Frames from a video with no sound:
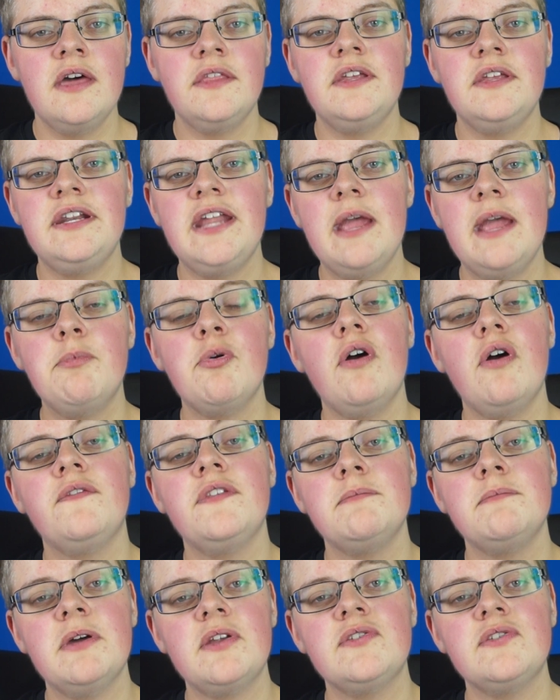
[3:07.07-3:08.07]
the neighbor of
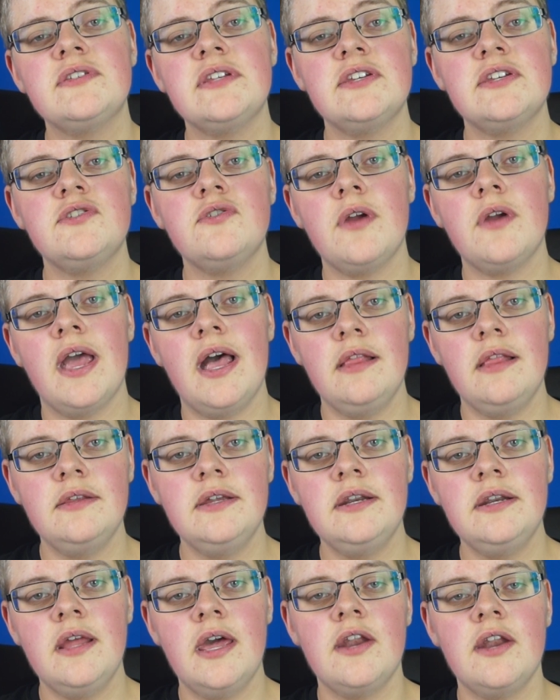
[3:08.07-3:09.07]
the middle sister
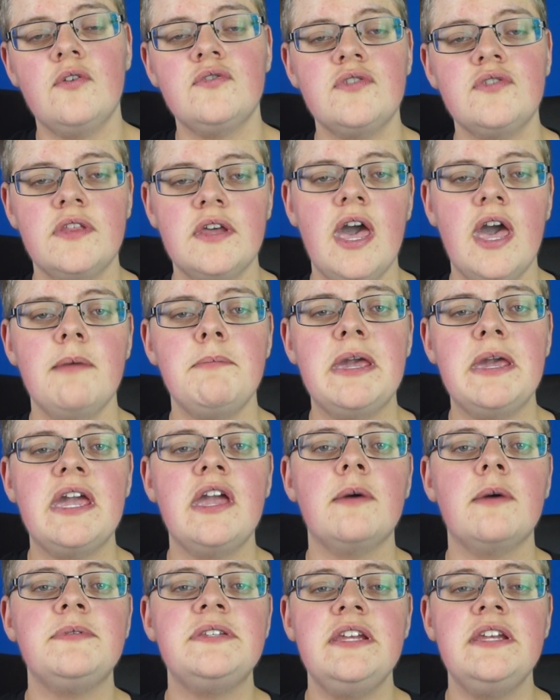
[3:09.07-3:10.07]
Helen, and also the guy
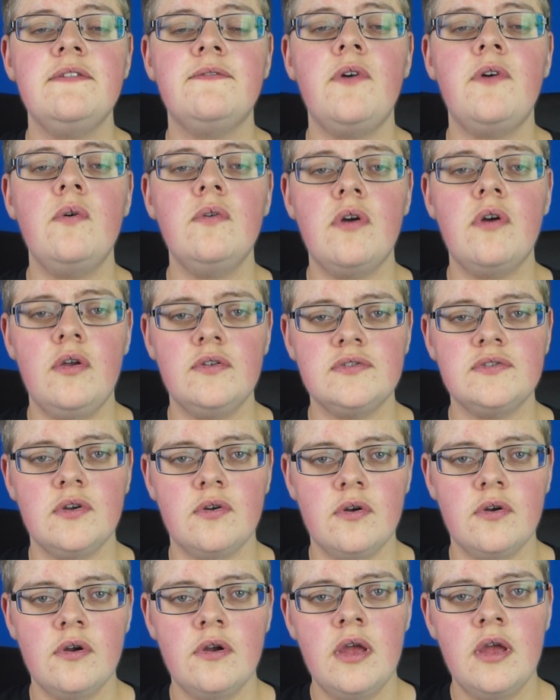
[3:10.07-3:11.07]
making obscene phone calls to
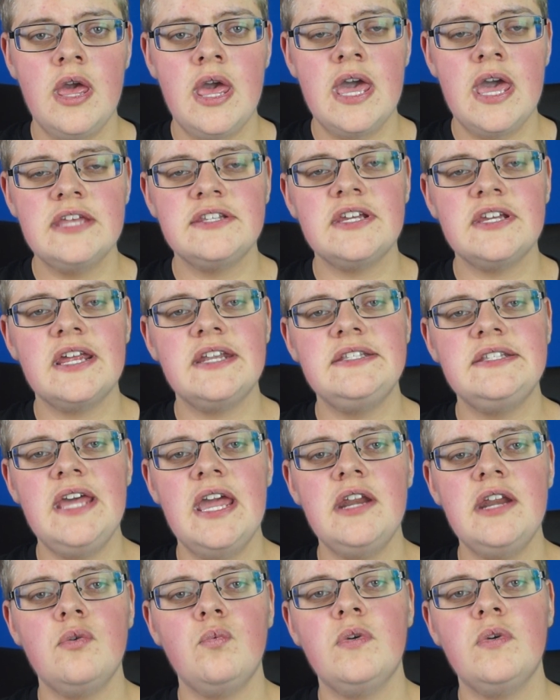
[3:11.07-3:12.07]
her, is on a
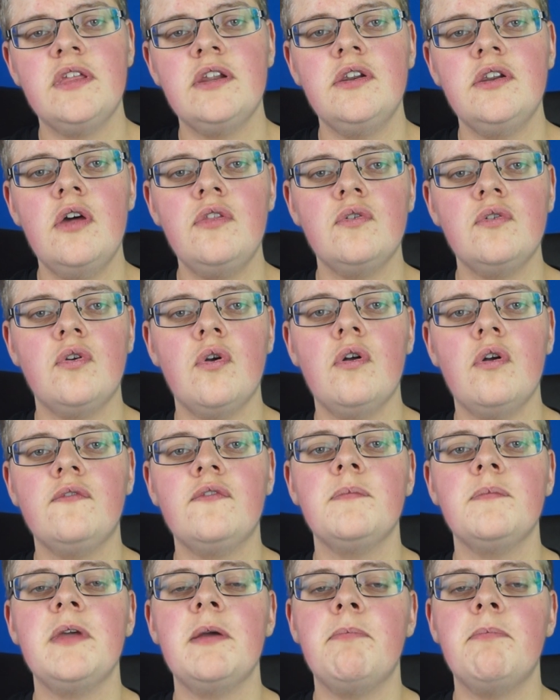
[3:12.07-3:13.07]
date with another girl
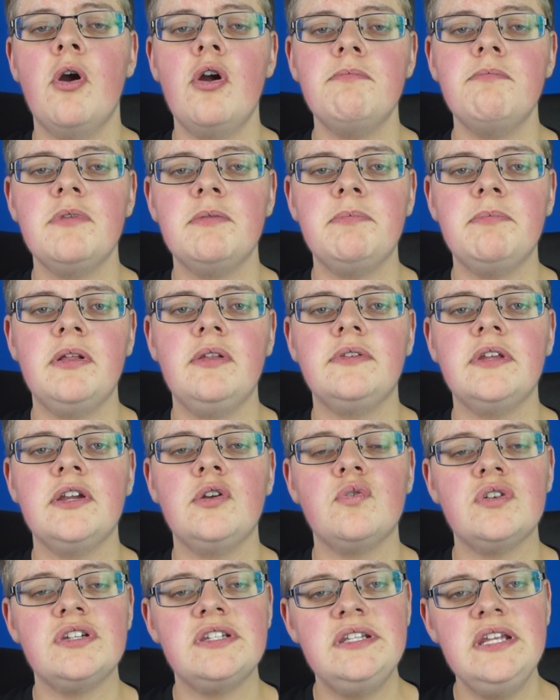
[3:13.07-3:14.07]
from the apartment building,
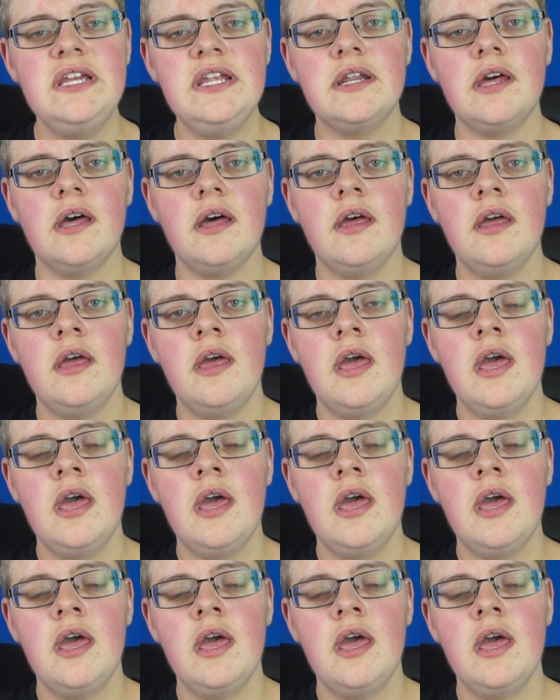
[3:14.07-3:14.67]
Christina.